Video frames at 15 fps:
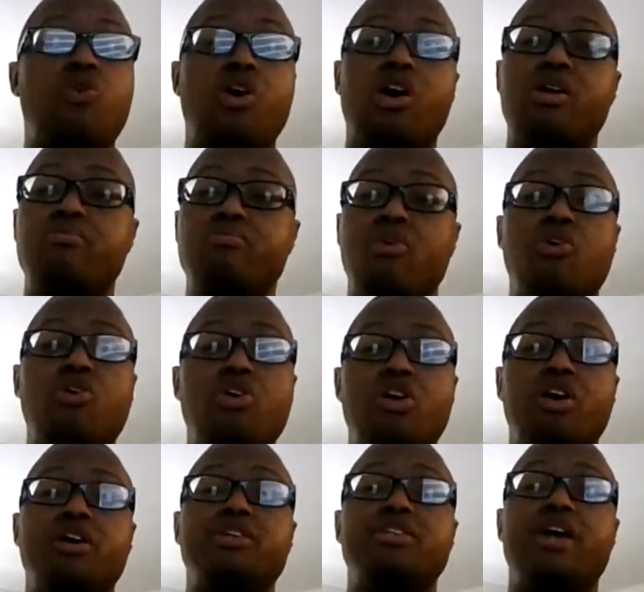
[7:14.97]
one
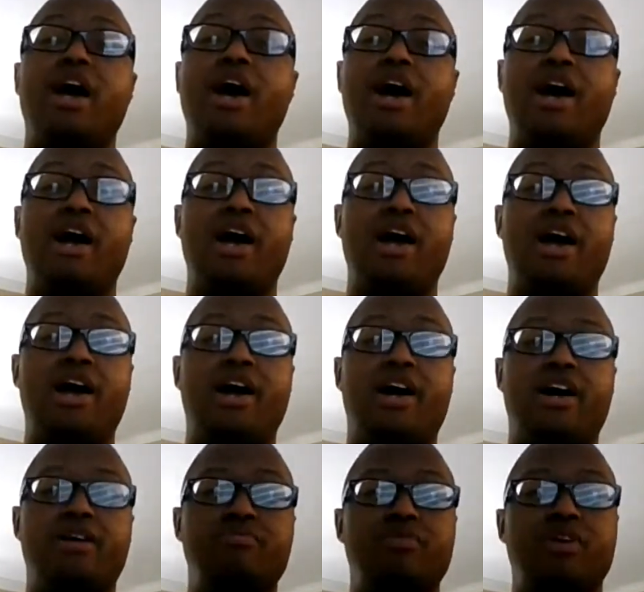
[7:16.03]
more
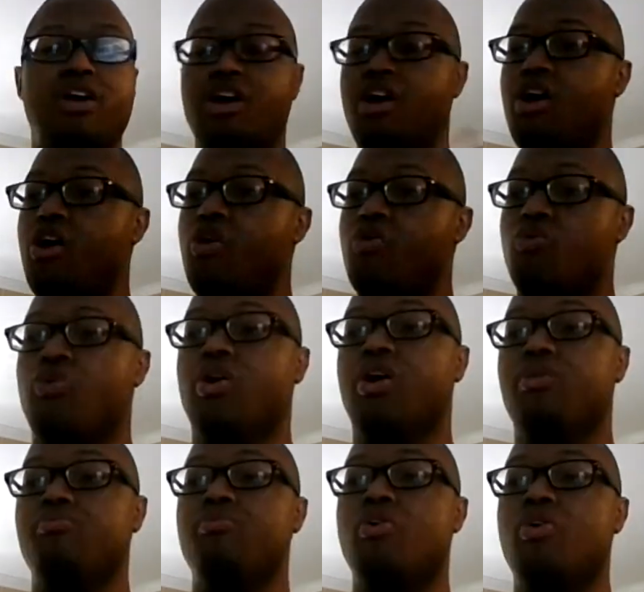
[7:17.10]
time.
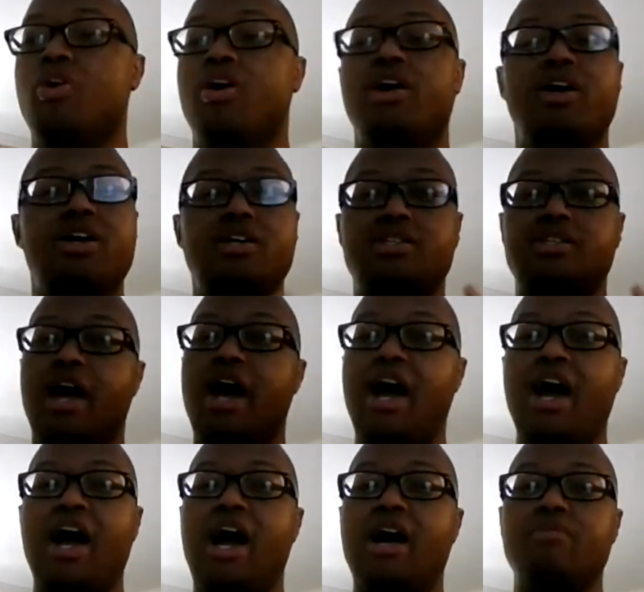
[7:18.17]
One more
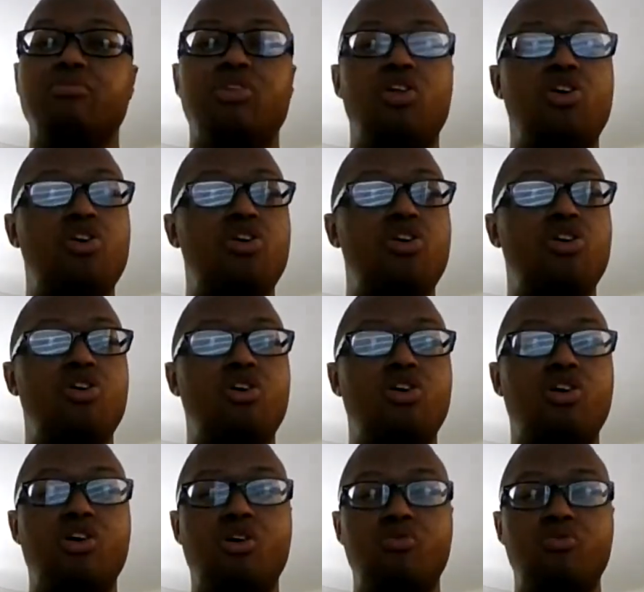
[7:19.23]
time,
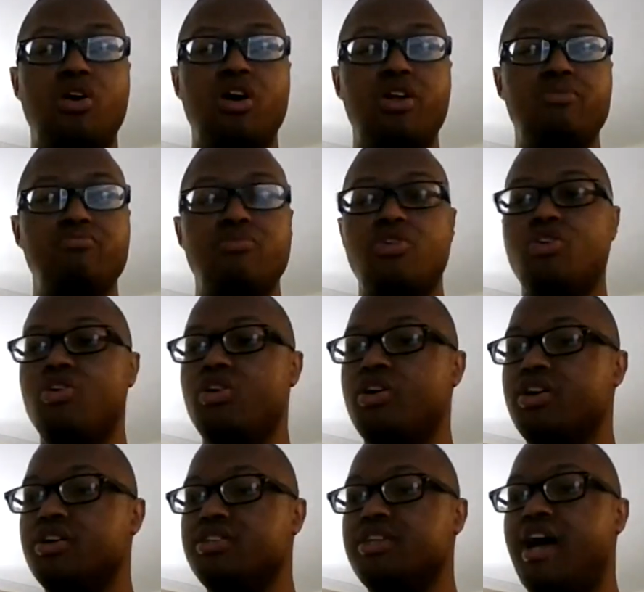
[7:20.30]
Lord, one
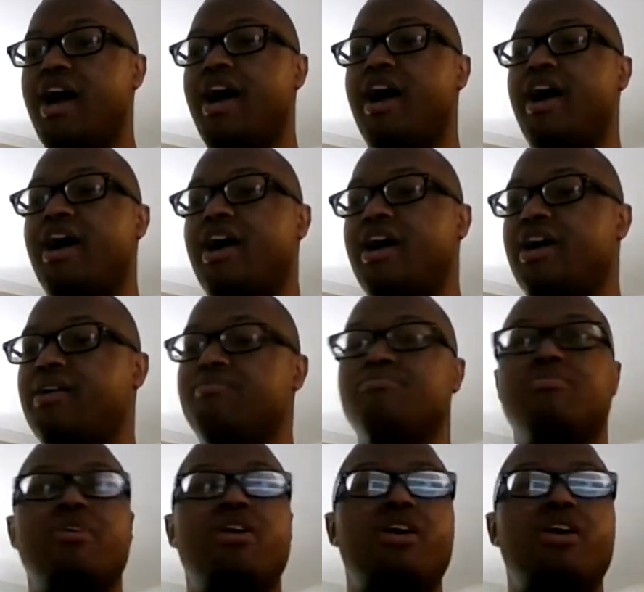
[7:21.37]
more time.